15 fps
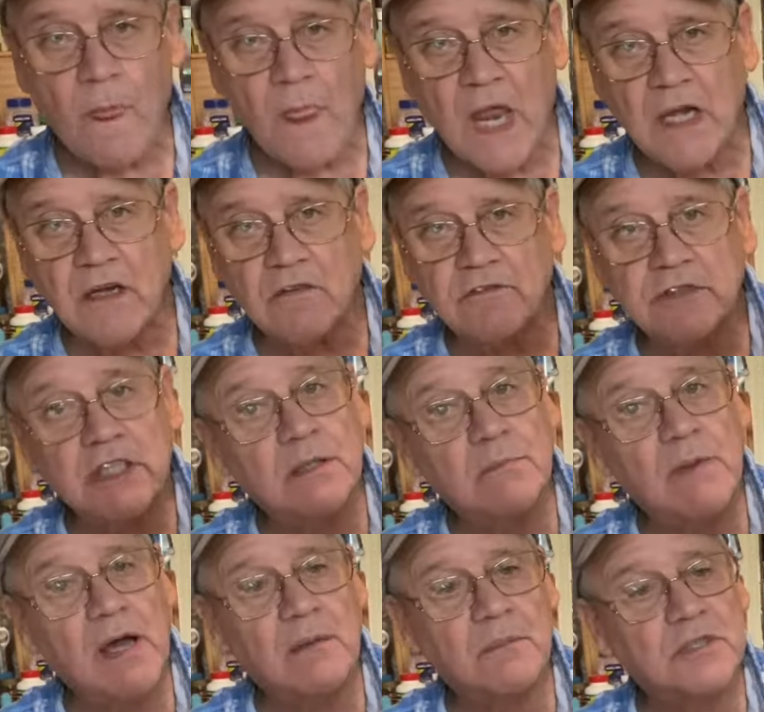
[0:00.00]
And don't forget
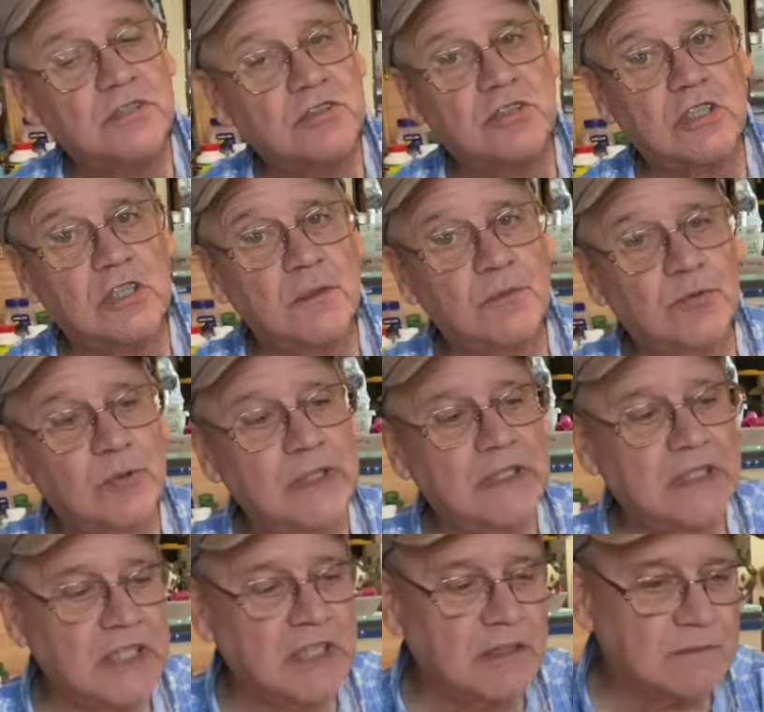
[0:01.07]
about Mrs. Stump sweet
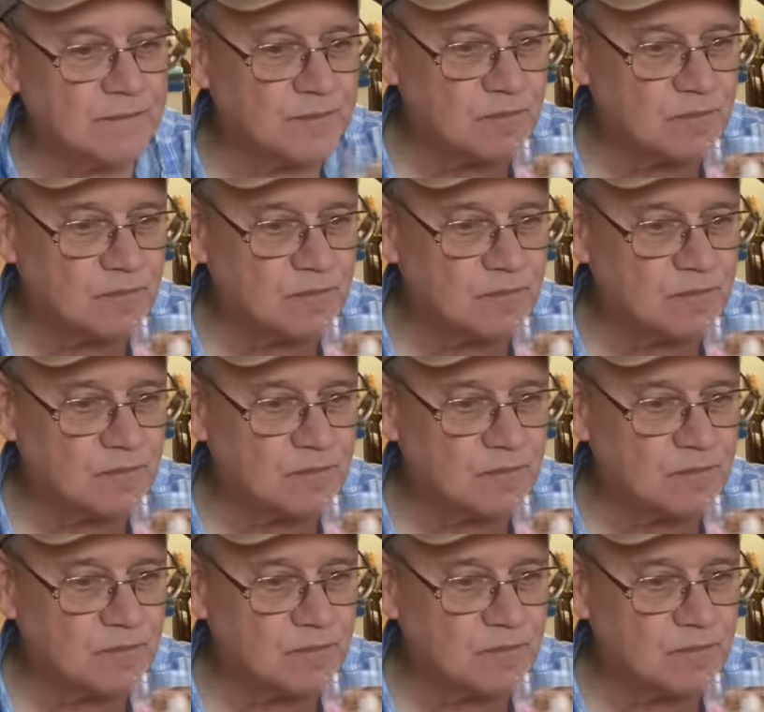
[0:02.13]
tea.